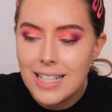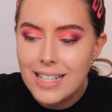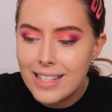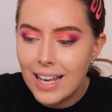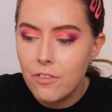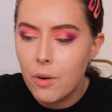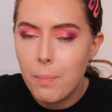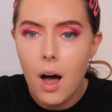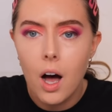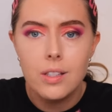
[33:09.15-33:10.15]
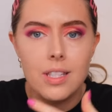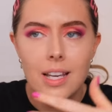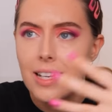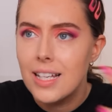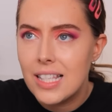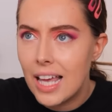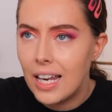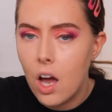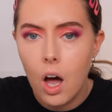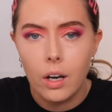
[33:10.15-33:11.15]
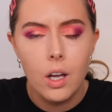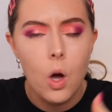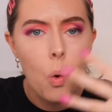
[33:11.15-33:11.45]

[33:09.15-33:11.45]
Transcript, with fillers: Sell it for parts, sell it on.